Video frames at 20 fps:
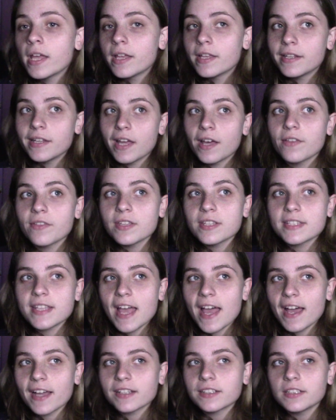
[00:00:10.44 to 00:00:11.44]
Now, these
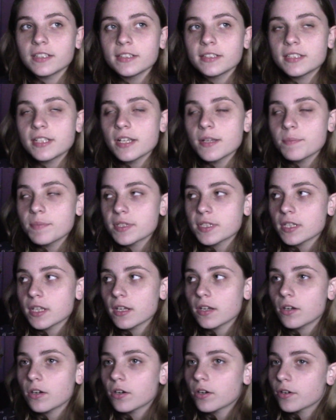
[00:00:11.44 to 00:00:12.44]
acting tips
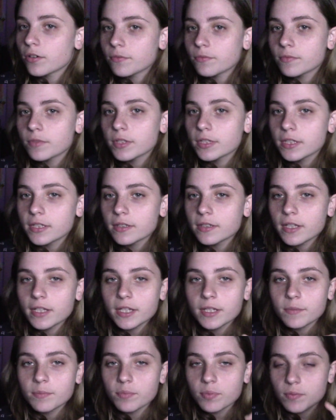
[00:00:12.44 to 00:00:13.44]
aren't really
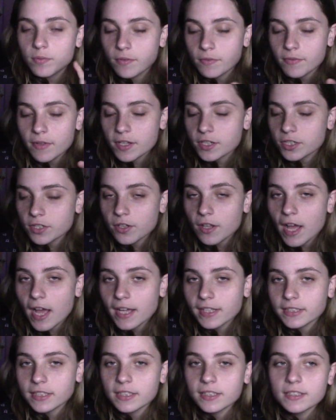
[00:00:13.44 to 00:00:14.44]
any professional
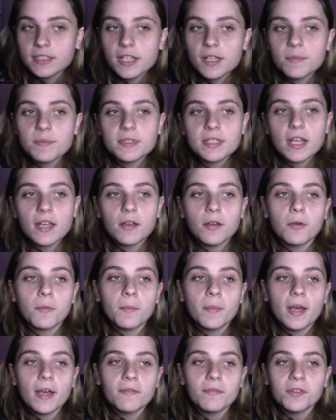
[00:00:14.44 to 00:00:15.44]
acting tips.
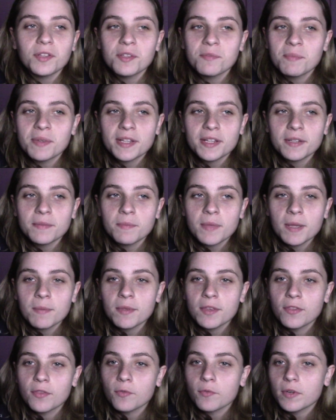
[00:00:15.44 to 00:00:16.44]
I've only been in
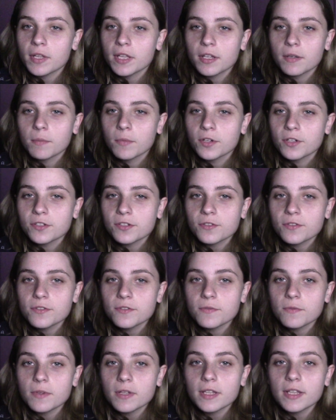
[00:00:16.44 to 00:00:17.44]
maybe 3
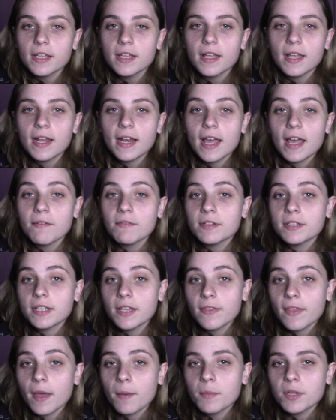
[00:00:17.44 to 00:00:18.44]
commercials, really, and I haven't
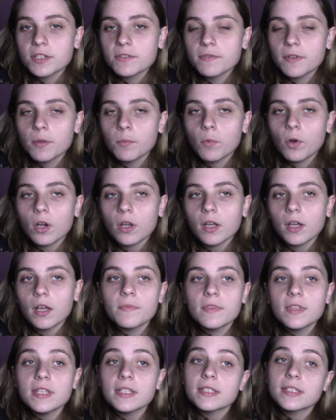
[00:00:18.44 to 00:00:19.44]
done that much film work.
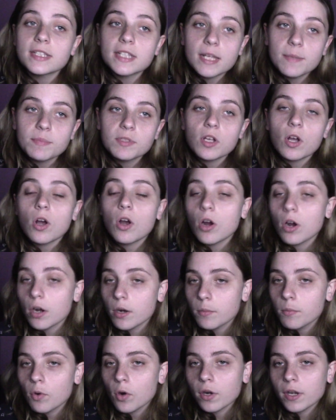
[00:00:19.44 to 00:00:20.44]
These tips
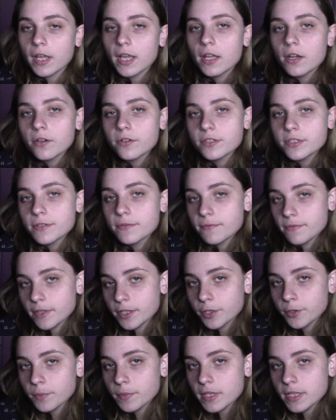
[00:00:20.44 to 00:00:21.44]
are more catered to
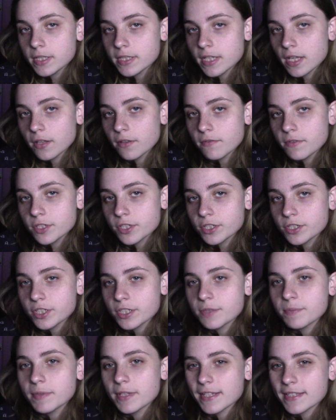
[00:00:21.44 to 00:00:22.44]
film and television
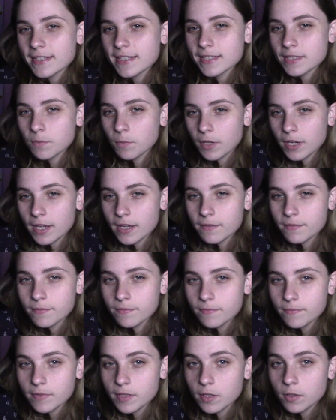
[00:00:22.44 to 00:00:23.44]
just because that's what I
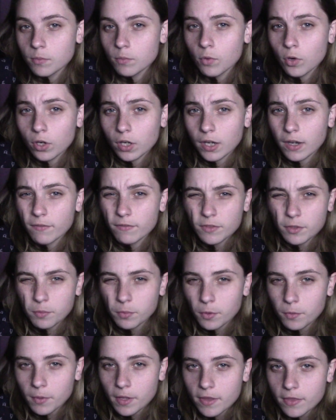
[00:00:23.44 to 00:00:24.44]
feel more
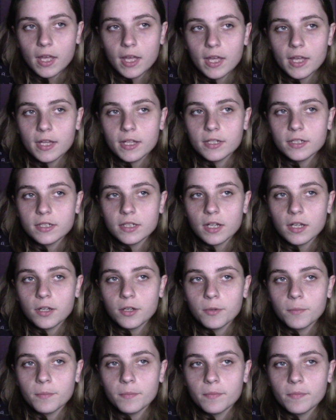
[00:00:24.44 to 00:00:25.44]
comfortable with. And
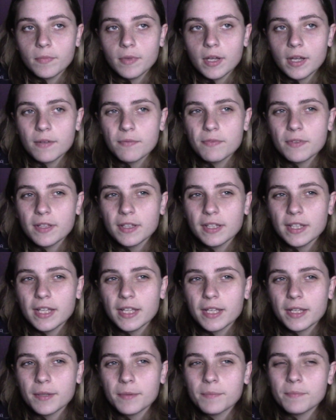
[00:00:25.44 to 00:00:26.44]
I feel
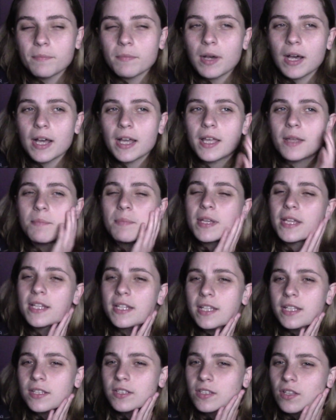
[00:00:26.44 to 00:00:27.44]
like my
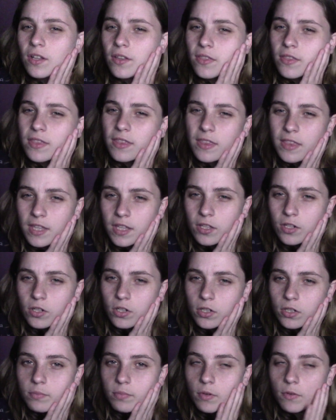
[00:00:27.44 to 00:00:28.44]
opinions on
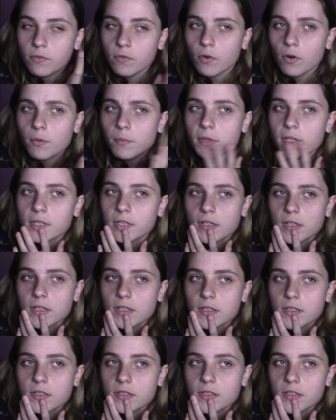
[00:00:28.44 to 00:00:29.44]
theater performance
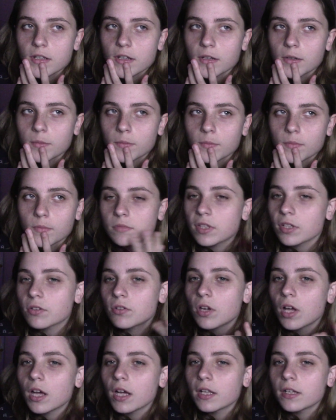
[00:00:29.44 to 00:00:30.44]
is, they're
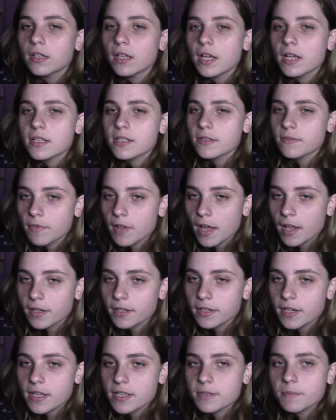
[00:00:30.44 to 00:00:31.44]
not as
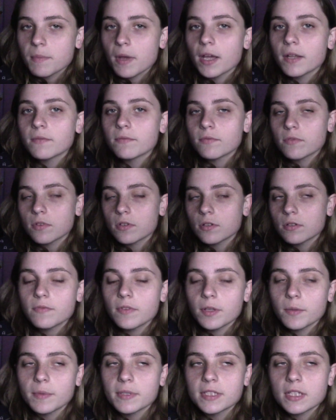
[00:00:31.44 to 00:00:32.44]
valid as mine for
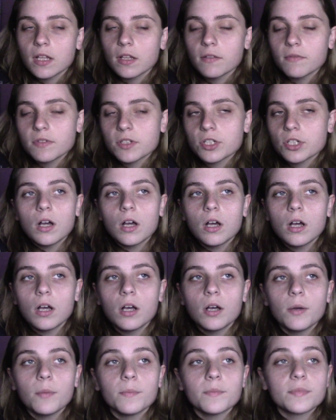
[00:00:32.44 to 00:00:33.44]
film and television.
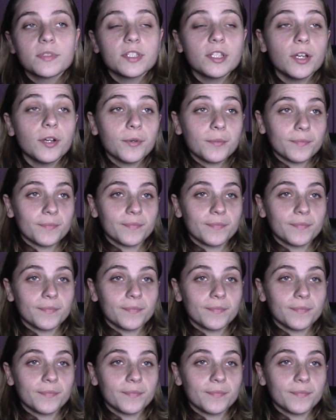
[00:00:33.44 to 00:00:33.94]
So,